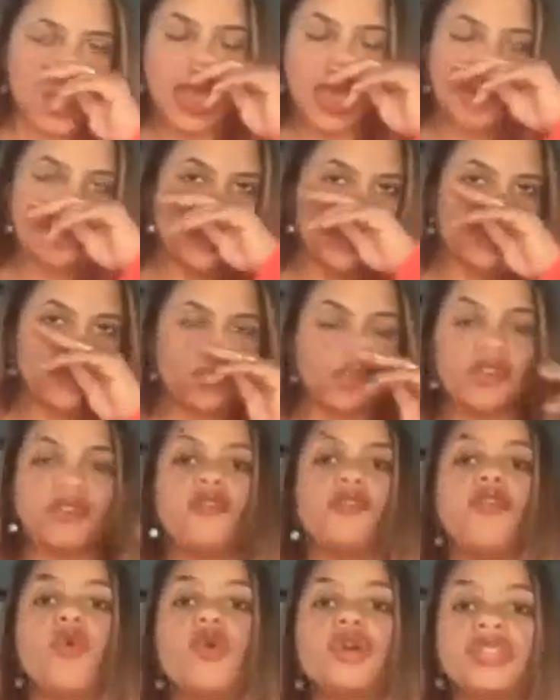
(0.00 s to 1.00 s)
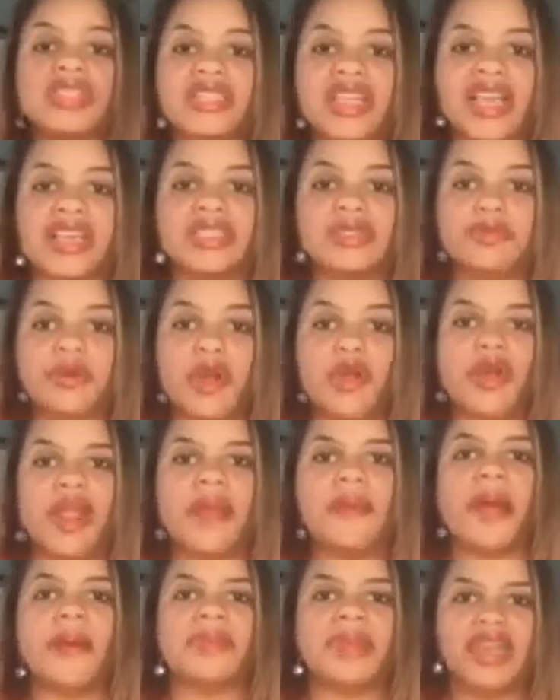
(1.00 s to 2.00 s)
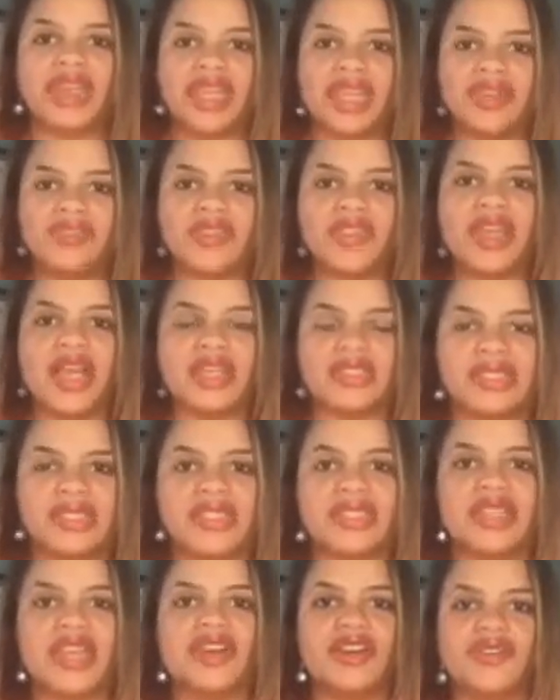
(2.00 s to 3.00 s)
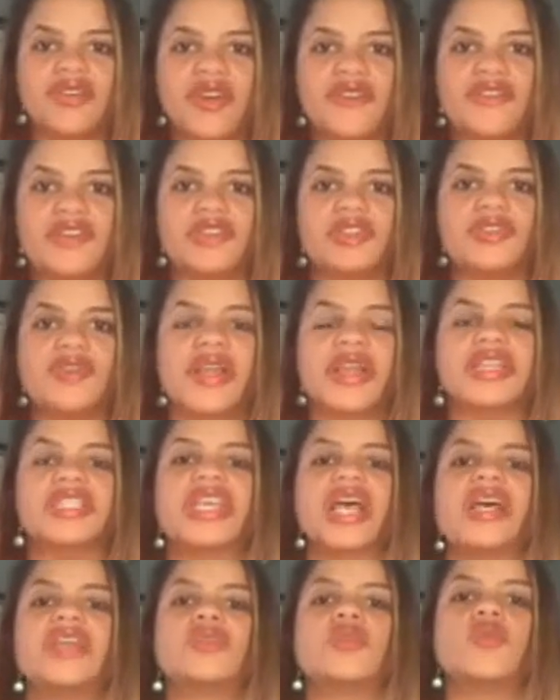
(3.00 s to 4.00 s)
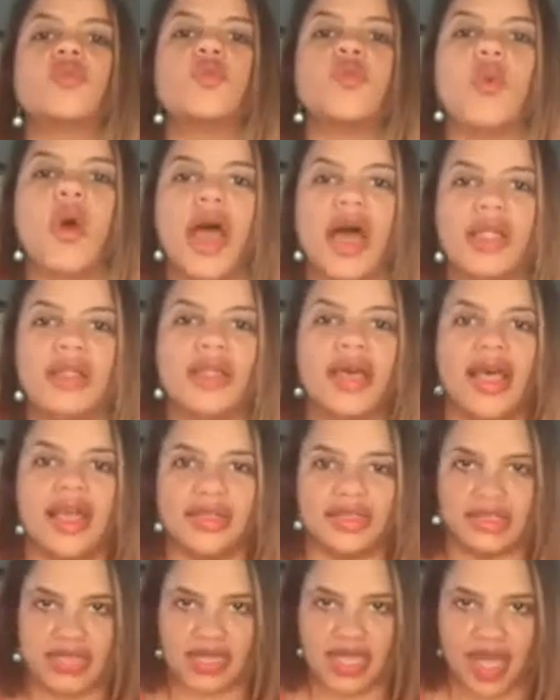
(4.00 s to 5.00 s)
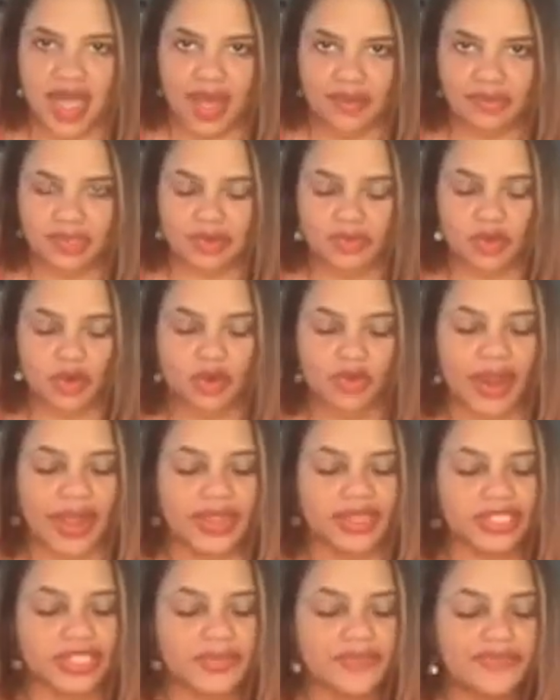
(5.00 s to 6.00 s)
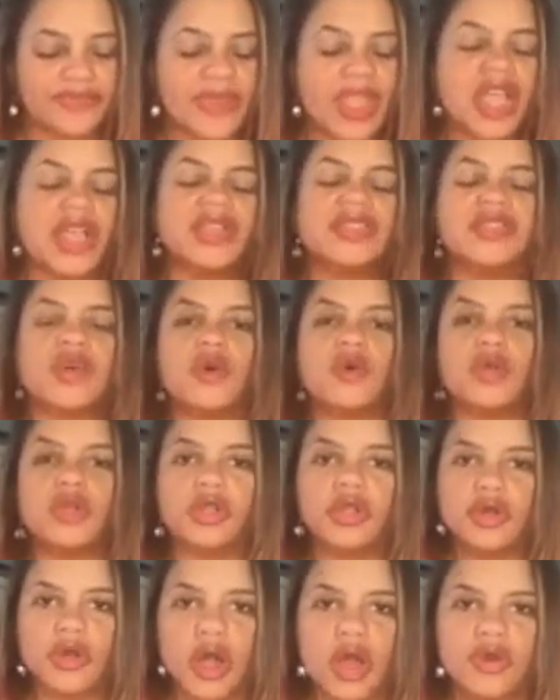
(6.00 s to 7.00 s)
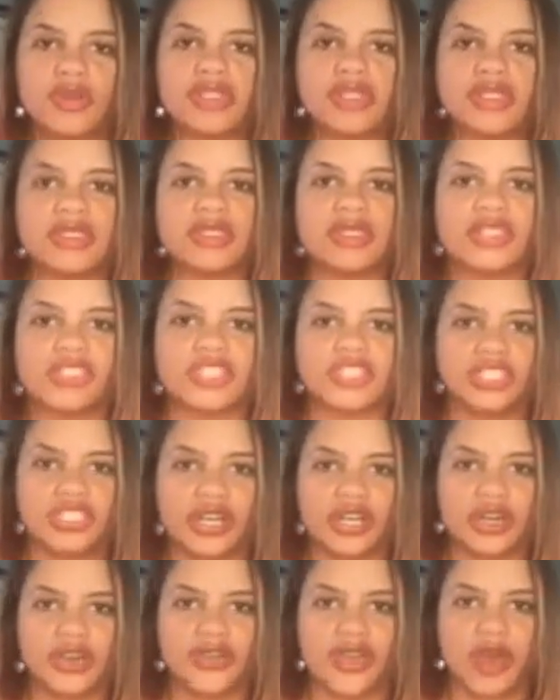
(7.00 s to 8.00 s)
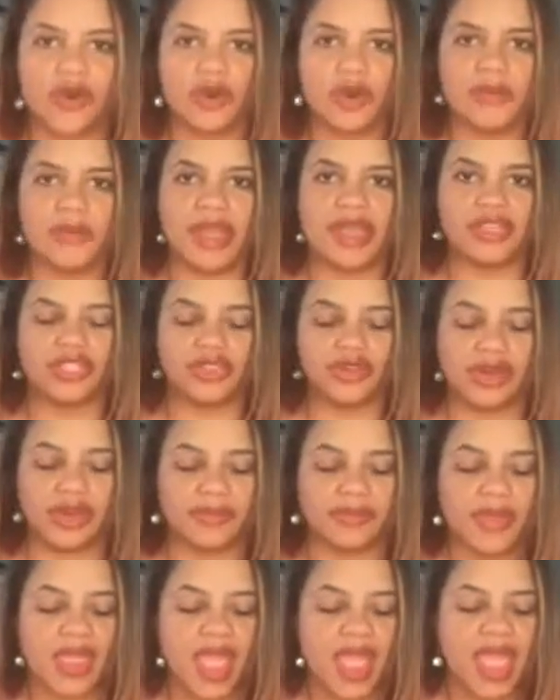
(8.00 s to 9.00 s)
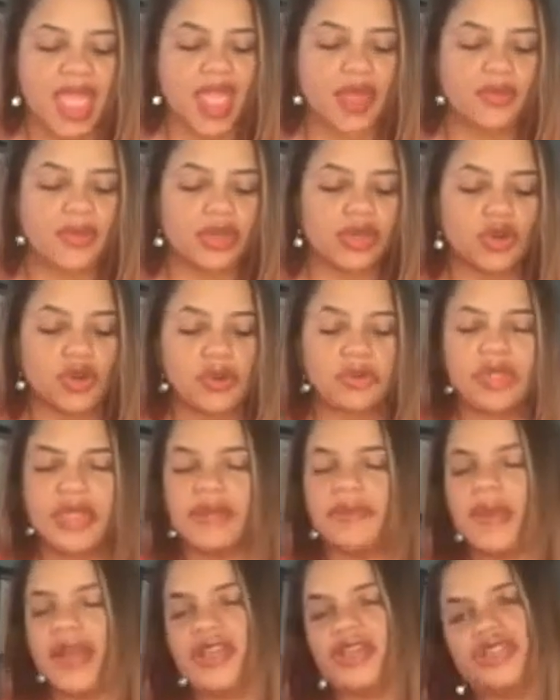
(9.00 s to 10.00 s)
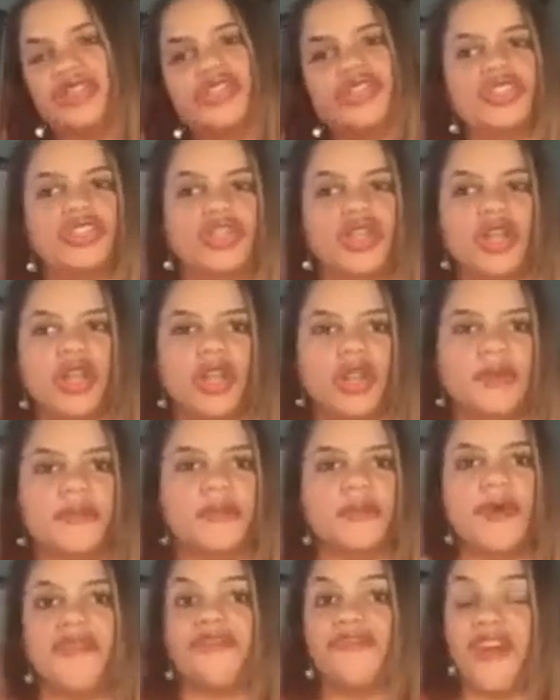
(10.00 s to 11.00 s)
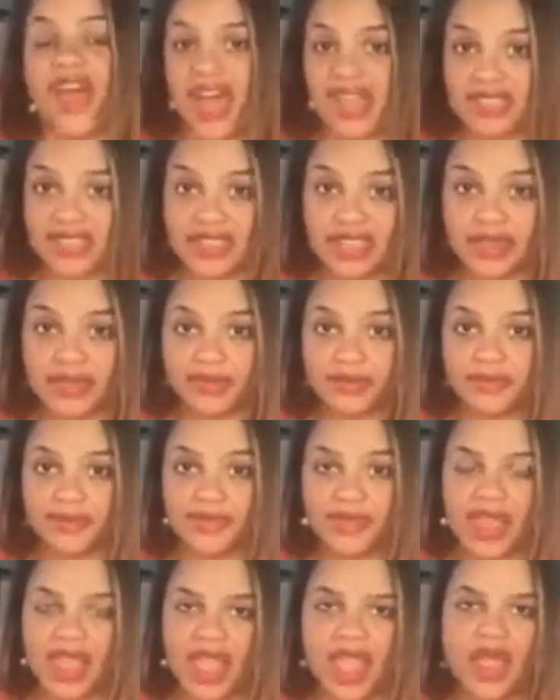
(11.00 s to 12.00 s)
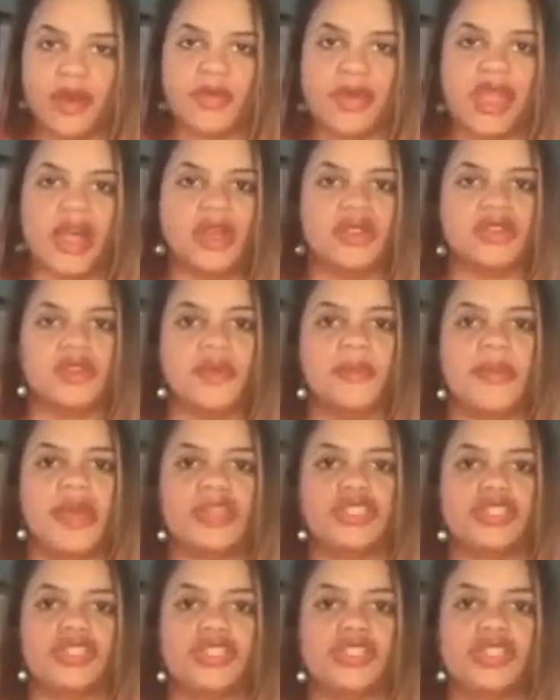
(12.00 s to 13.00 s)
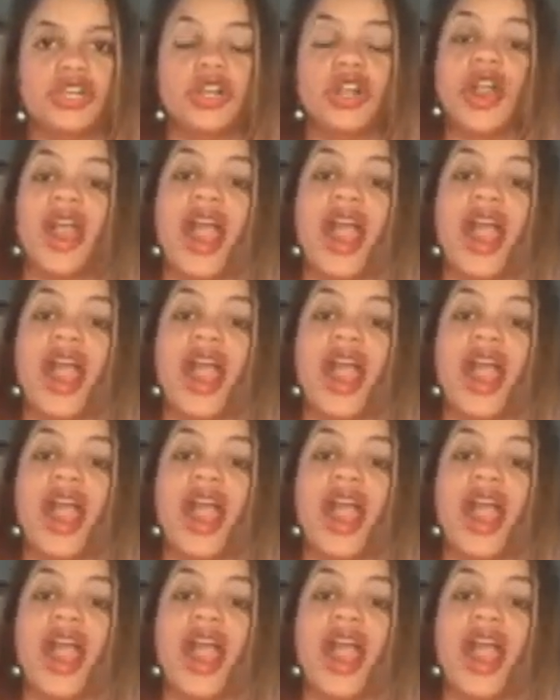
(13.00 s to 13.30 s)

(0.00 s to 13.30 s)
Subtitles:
but for today's program, I'm going to give you guys the standard reference range as well as the optimal range. So glucose is the sugar that we're measuring, and we normally measure sugar fasting, and we also measure sugar